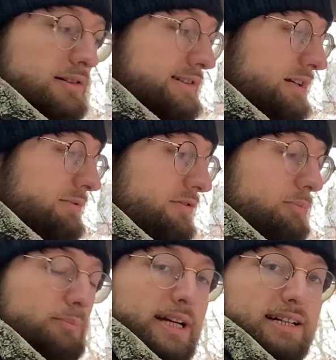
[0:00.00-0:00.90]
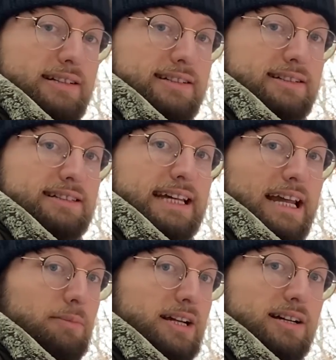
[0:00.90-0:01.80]
some of the biggest
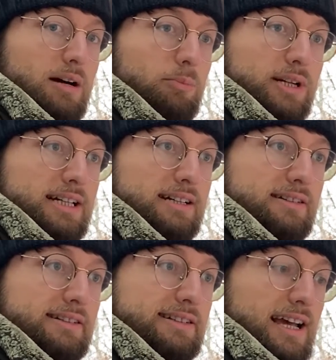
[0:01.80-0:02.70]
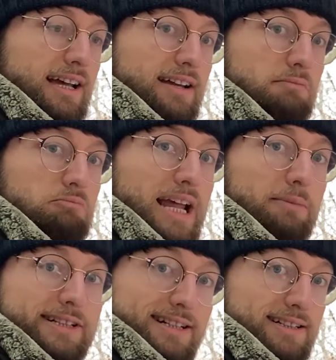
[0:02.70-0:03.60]
gaming companies and
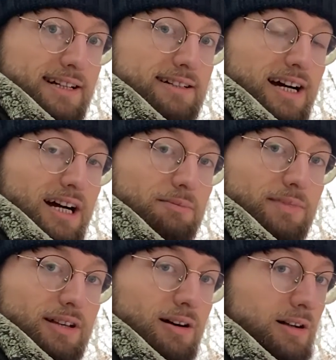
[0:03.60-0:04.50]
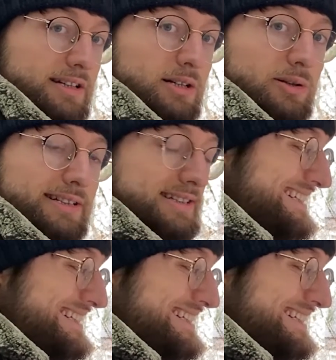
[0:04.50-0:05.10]
Amazon.com all use